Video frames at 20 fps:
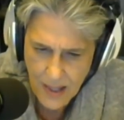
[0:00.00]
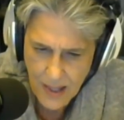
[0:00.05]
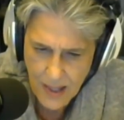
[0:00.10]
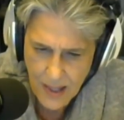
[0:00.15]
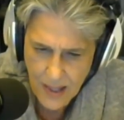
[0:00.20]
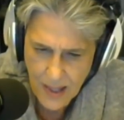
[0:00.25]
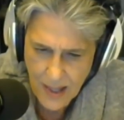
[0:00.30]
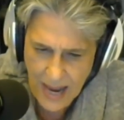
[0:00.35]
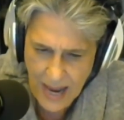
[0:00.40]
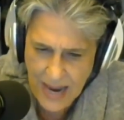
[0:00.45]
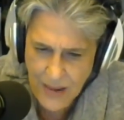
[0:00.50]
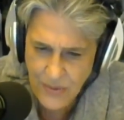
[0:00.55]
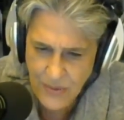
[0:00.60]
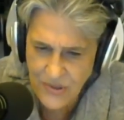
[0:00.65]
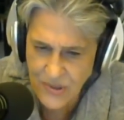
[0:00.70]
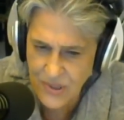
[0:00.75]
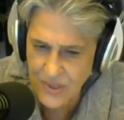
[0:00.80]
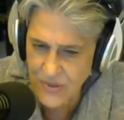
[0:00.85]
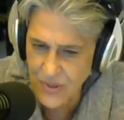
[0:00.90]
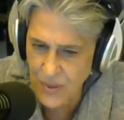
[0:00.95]
I was
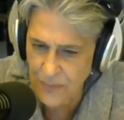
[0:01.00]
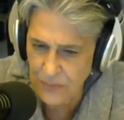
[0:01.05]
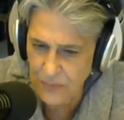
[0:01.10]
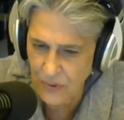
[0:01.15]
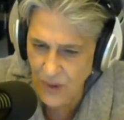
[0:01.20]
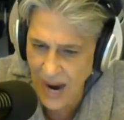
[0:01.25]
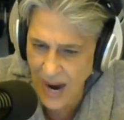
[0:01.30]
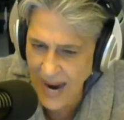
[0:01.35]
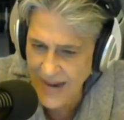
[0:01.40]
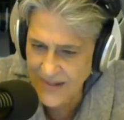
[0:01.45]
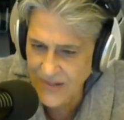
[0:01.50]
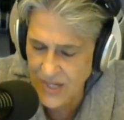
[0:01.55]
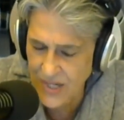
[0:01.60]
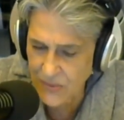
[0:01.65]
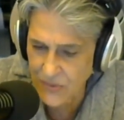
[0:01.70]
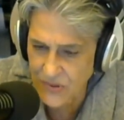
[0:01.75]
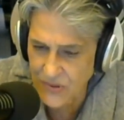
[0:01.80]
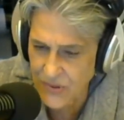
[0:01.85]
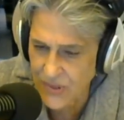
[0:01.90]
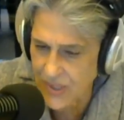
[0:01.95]
surprised he
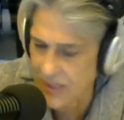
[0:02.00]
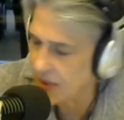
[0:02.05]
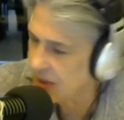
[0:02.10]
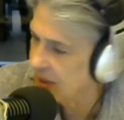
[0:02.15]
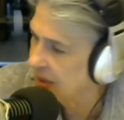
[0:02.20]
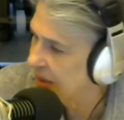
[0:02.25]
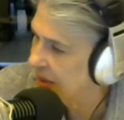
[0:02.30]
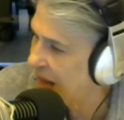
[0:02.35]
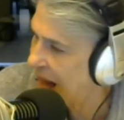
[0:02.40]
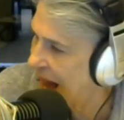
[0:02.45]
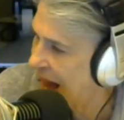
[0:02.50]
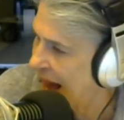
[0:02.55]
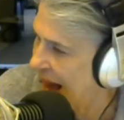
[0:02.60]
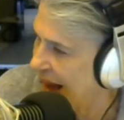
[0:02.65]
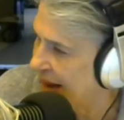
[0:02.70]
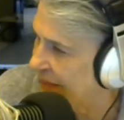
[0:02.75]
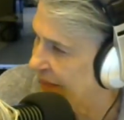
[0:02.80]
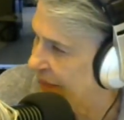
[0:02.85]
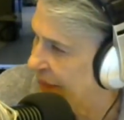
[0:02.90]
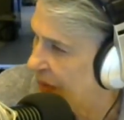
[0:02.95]
was still
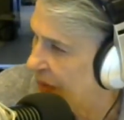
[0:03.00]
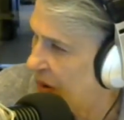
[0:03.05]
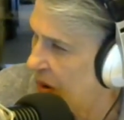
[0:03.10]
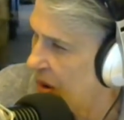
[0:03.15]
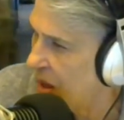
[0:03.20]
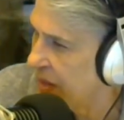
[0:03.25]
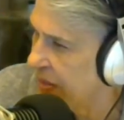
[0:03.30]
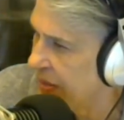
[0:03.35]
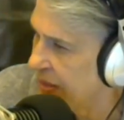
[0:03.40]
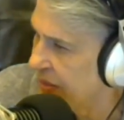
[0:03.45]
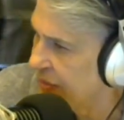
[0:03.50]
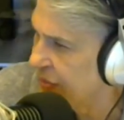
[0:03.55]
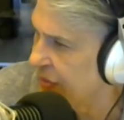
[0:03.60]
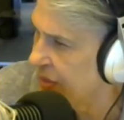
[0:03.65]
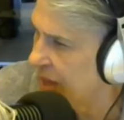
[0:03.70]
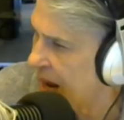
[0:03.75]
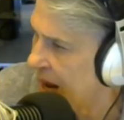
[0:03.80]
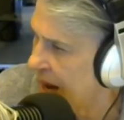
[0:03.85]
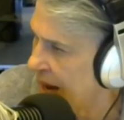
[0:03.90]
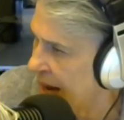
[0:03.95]
alive all this
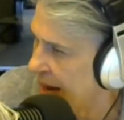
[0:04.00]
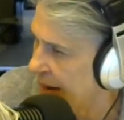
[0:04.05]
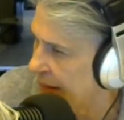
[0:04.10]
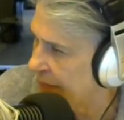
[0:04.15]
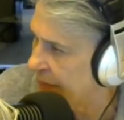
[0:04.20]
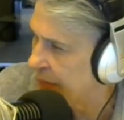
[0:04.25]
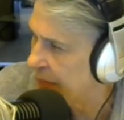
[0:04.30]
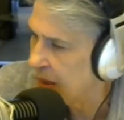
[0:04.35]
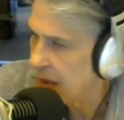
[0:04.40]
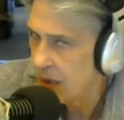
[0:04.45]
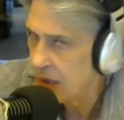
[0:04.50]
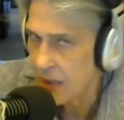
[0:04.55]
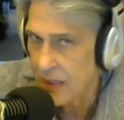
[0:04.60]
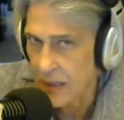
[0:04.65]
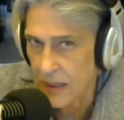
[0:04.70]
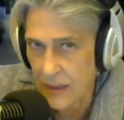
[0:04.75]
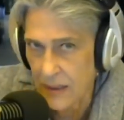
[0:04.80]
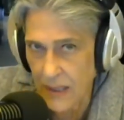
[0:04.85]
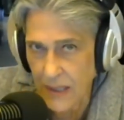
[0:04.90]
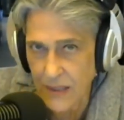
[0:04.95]
time.
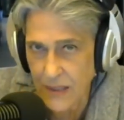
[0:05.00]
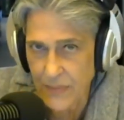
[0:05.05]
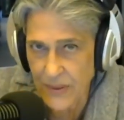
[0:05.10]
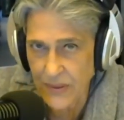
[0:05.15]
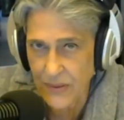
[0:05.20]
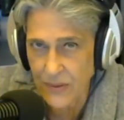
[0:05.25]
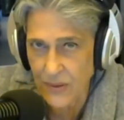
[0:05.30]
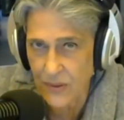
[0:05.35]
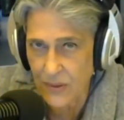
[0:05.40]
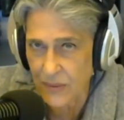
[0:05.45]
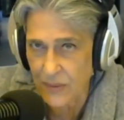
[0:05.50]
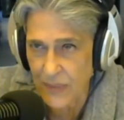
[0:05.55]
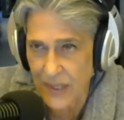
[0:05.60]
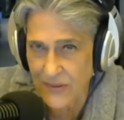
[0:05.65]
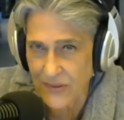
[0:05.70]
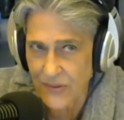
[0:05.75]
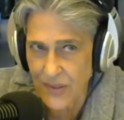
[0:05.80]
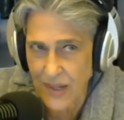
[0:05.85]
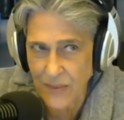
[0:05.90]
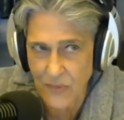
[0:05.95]
They'd been told by
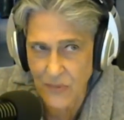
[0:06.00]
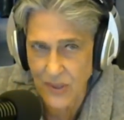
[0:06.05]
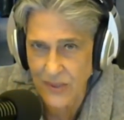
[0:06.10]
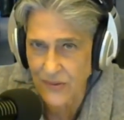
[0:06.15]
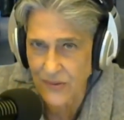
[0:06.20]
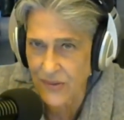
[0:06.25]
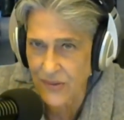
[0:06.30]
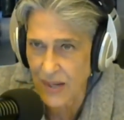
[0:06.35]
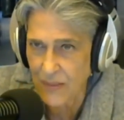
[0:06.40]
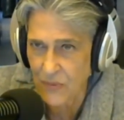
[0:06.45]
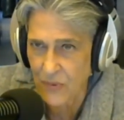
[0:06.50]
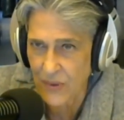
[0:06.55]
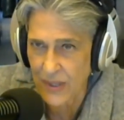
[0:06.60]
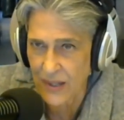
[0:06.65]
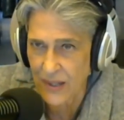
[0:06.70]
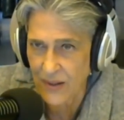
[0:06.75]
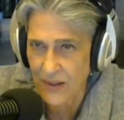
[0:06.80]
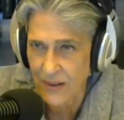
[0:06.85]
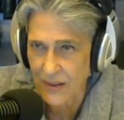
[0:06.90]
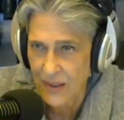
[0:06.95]
someone
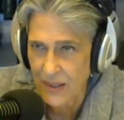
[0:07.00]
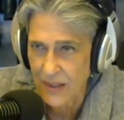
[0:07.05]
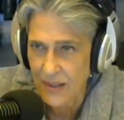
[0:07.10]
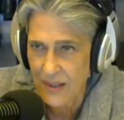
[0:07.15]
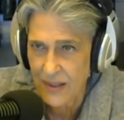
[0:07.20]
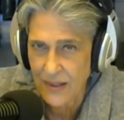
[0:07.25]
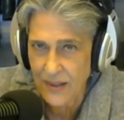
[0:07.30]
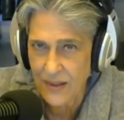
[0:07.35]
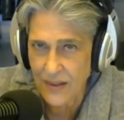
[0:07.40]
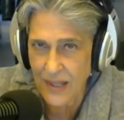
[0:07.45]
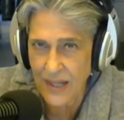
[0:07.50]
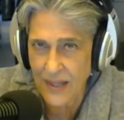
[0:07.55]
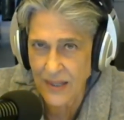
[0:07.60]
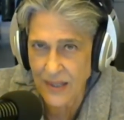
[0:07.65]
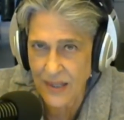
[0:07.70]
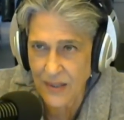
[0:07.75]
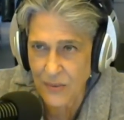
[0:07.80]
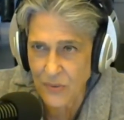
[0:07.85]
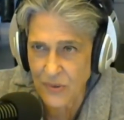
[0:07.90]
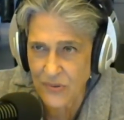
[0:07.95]
somewhere that
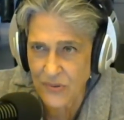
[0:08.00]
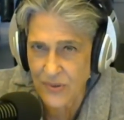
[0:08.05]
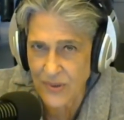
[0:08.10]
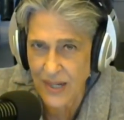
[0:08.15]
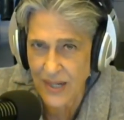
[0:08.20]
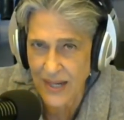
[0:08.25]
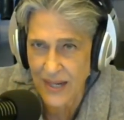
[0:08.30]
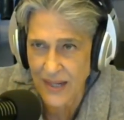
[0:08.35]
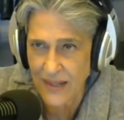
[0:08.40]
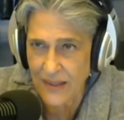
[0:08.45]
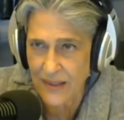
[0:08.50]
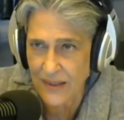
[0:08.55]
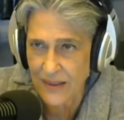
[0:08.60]
he was dead.